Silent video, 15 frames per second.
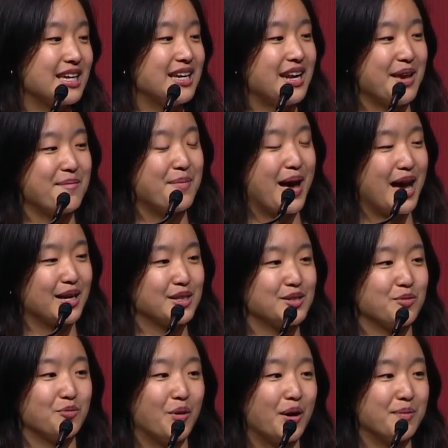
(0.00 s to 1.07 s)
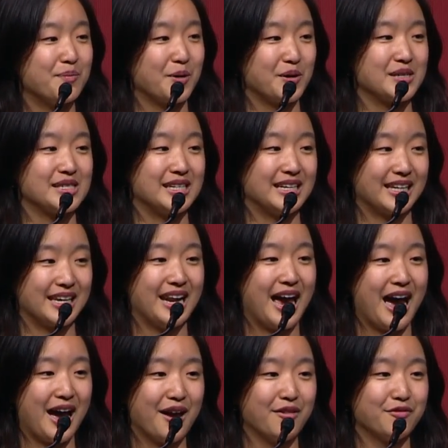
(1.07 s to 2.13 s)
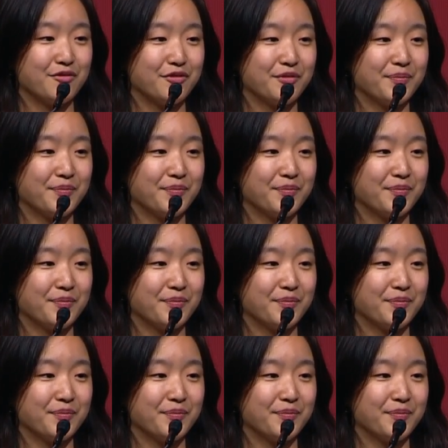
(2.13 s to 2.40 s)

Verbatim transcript: and impact one person can have.